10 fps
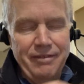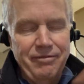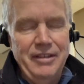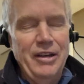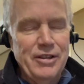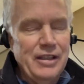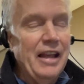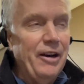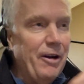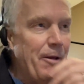years
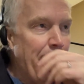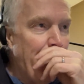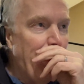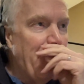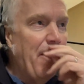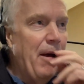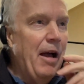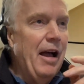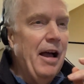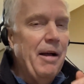later.
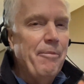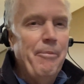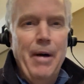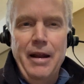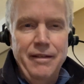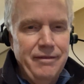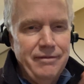But